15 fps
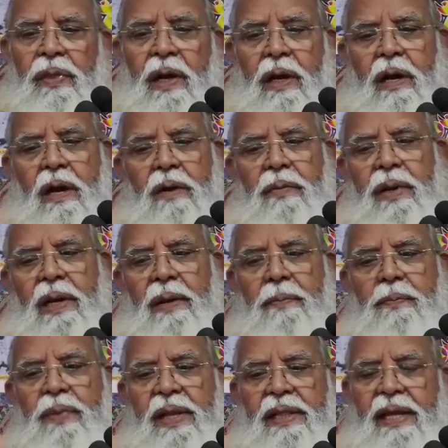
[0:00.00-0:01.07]
Na karma
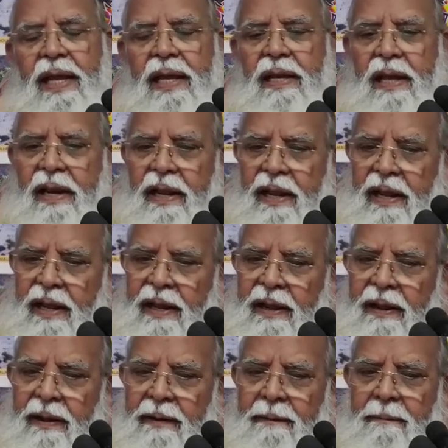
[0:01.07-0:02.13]
lipyate
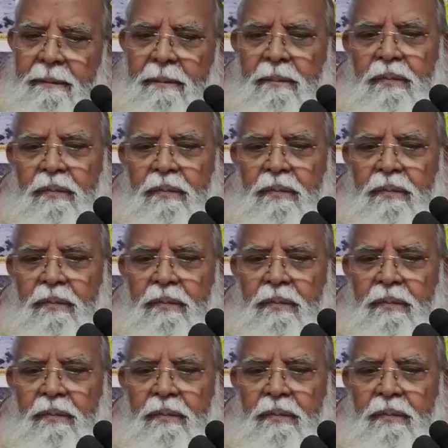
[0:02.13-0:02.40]
nare.